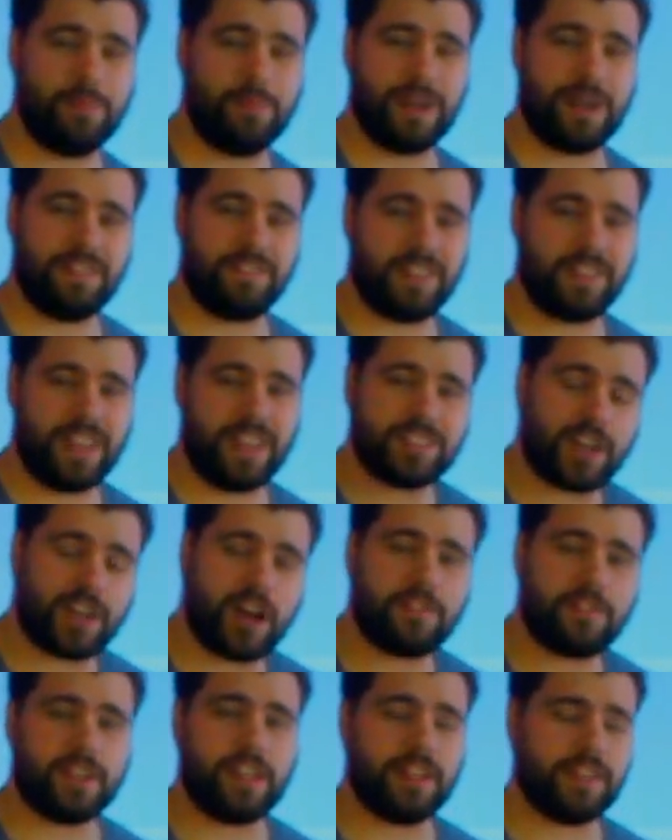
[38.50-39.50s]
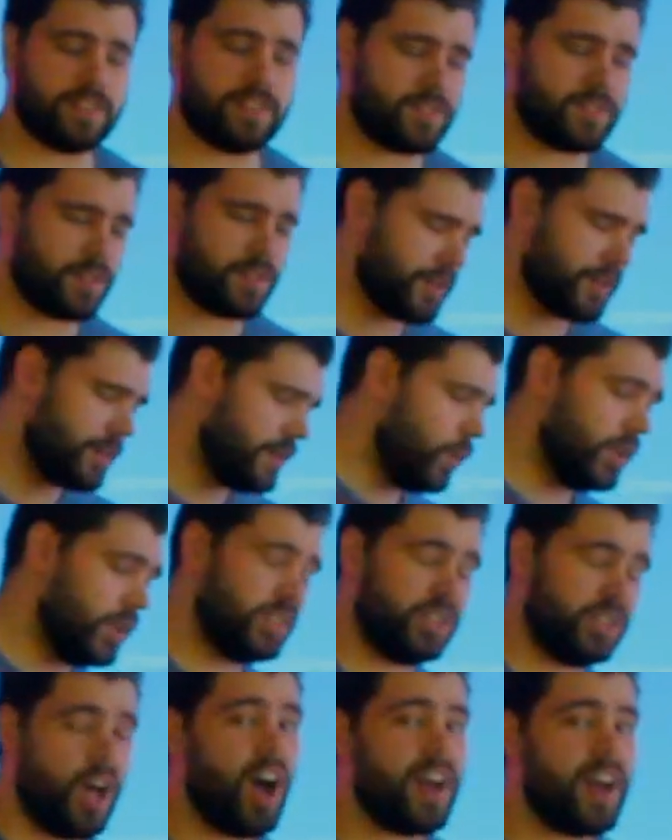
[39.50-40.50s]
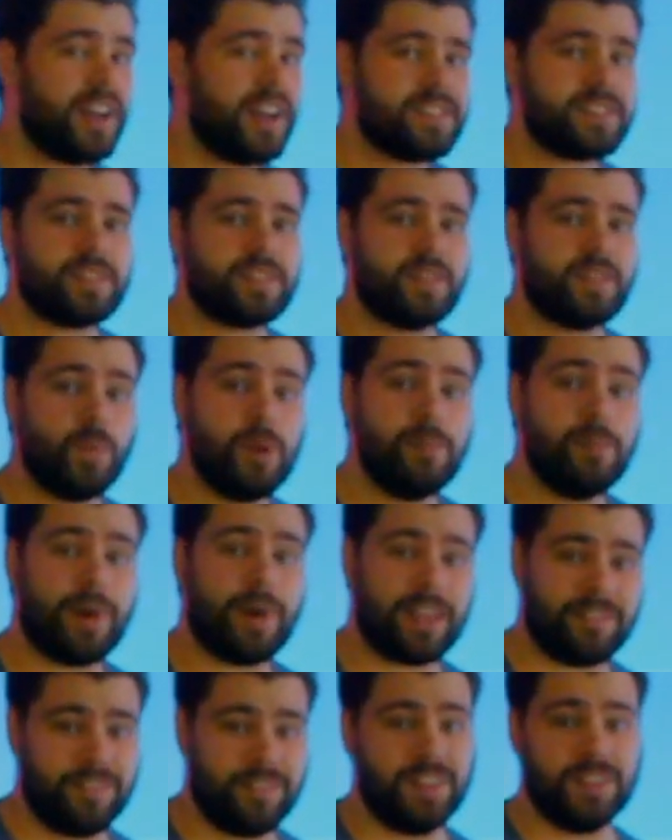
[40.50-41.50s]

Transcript: they might face off against or what loss we might